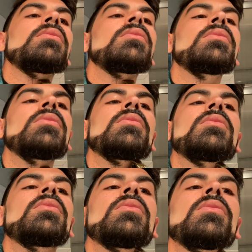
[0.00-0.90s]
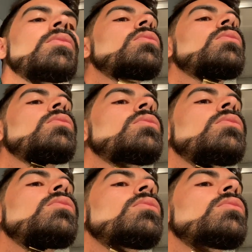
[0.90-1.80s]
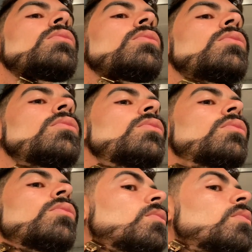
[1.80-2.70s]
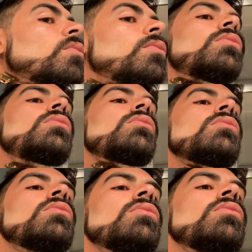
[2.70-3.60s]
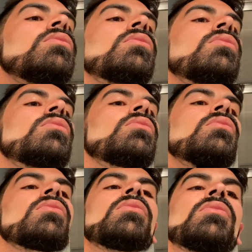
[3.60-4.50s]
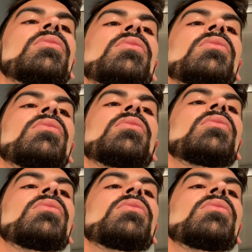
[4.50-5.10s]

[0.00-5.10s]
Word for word: if you're gonna go for this look I do recommend going just a bit higher than where I went with the full beard